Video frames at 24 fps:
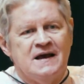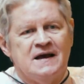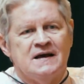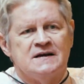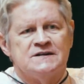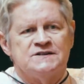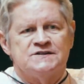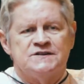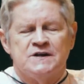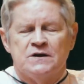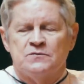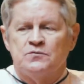
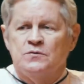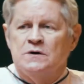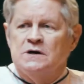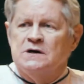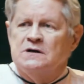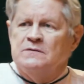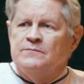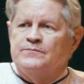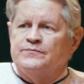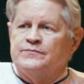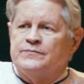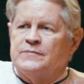said,
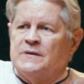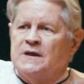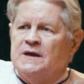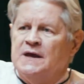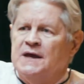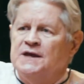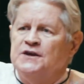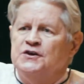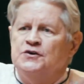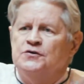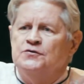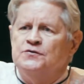well,
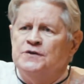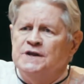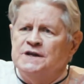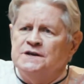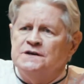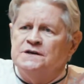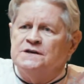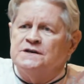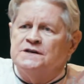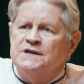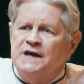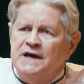you
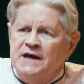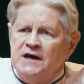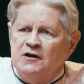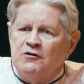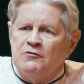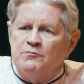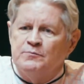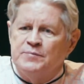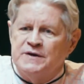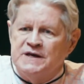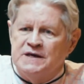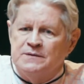didn't tell
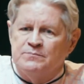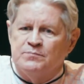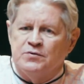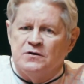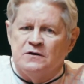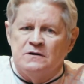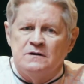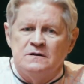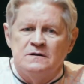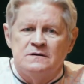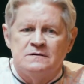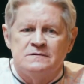
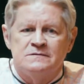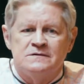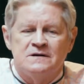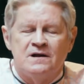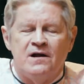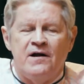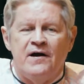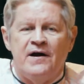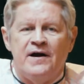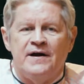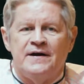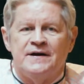people
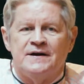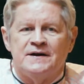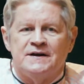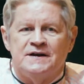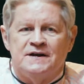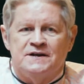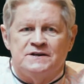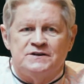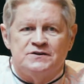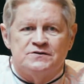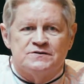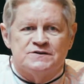
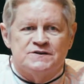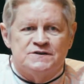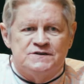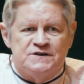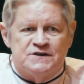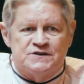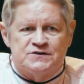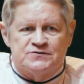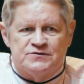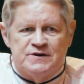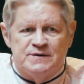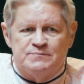in your
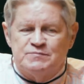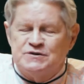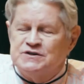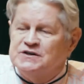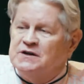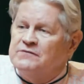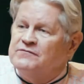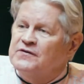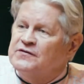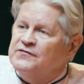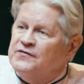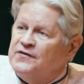description
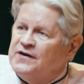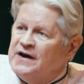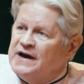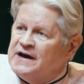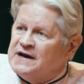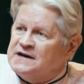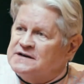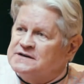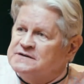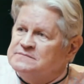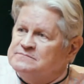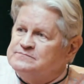of
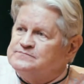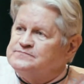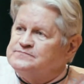effect